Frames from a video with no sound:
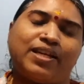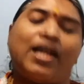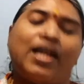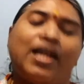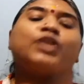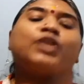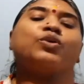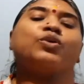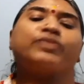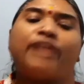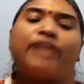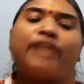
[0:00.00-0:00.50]

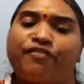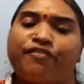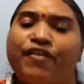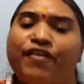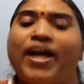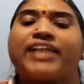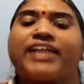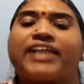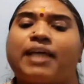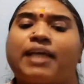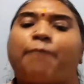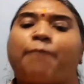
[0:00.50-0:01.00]
to the
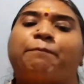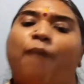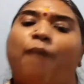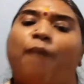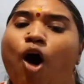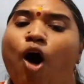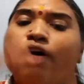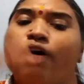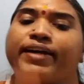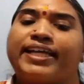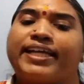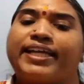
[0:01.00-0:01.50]
effect
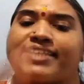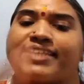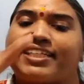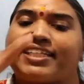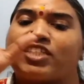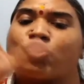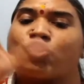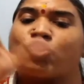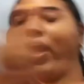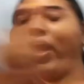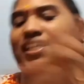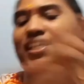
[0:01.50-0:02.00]
upon his
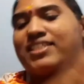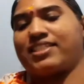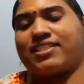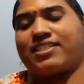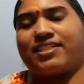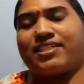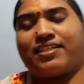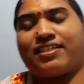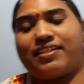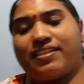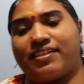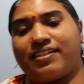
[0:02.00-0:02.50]
interest.
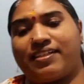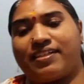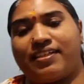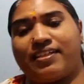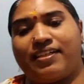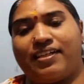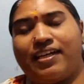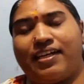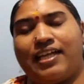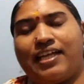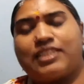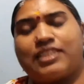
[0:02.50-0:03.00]

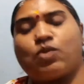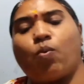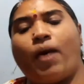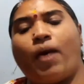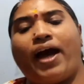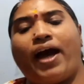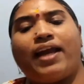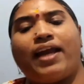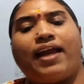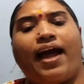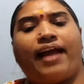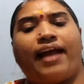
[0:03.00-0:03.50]
So
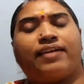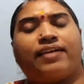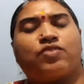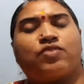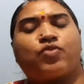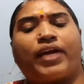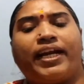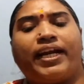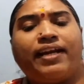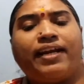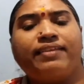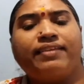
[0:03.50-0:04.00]
while
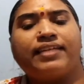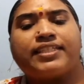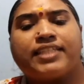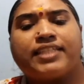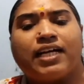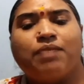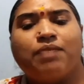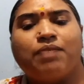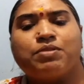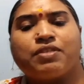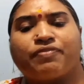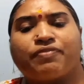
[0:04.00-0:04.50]
reading the
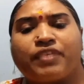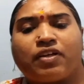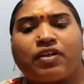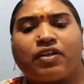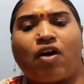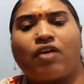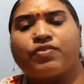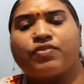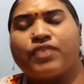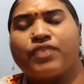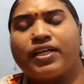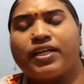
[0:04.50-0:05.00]
terms of the
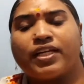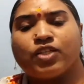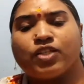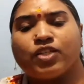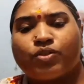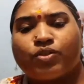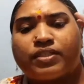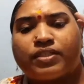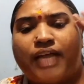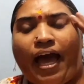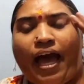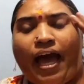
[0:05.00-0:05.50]
contract, you
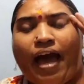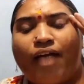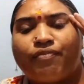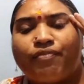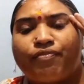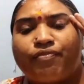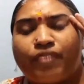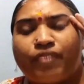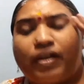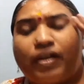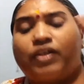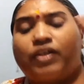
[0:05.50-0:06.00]
should
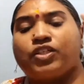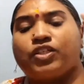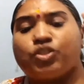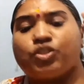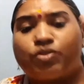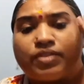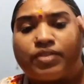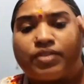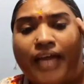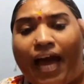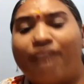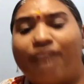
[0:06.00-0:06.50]

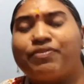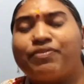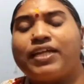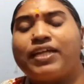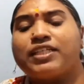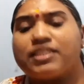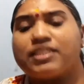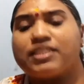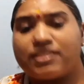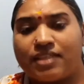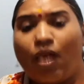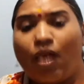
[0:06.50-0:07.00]
have that
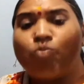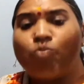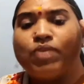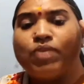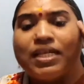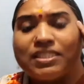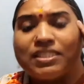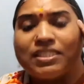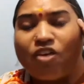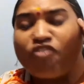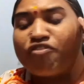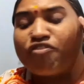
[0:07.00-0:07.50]
soundness
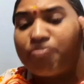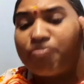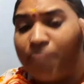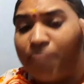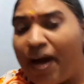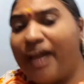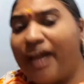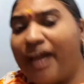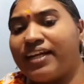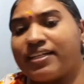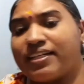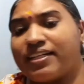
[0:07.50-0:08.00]
of
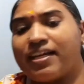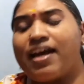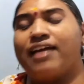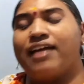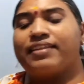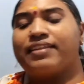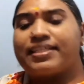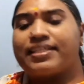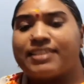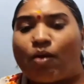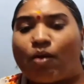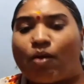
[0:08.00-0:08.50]
mind.
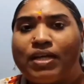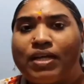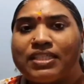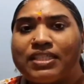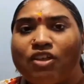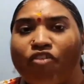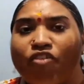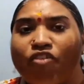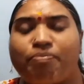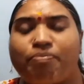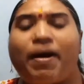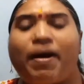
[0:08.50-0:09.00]
The soundness of
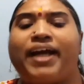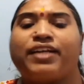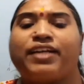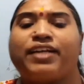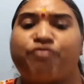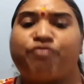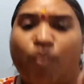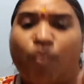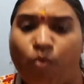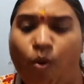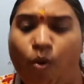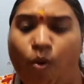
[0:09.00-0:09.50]
mind
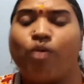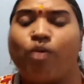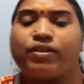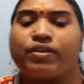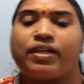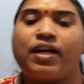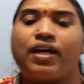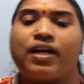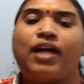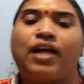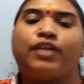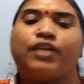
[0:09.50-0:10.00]
for what?
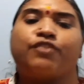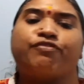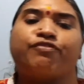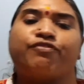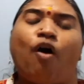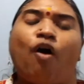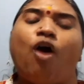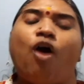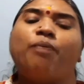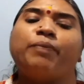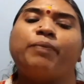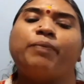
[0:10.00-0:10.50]
To
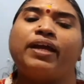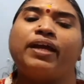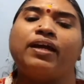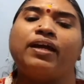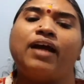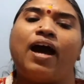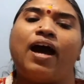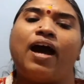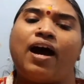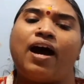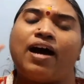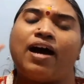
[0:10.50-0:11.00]
forming
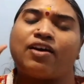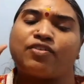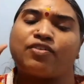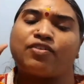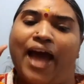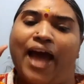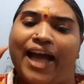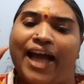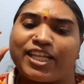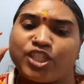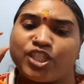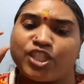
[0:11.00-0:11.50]
a
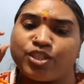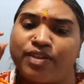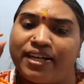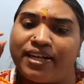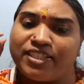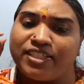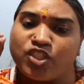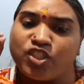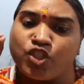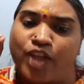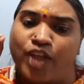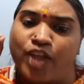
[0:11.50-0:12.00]
rational
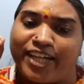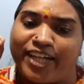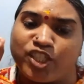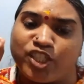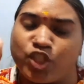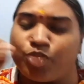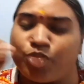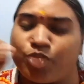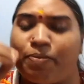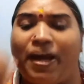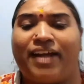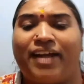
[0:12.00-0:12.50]

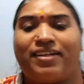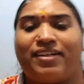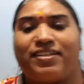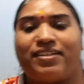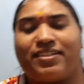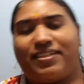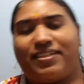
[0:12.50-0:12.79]
judgment